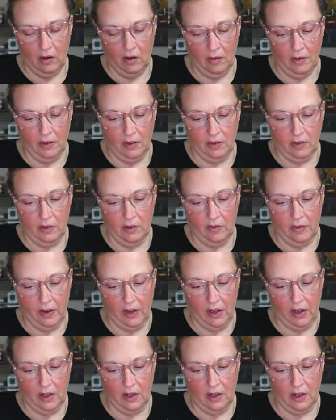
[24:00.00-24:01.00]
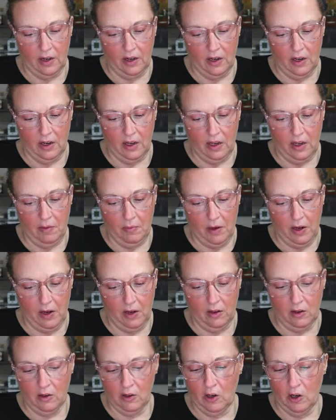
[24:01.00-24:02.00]
Let me see if I got an
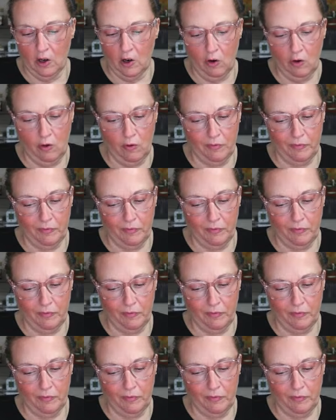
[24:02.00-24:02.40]
email. No.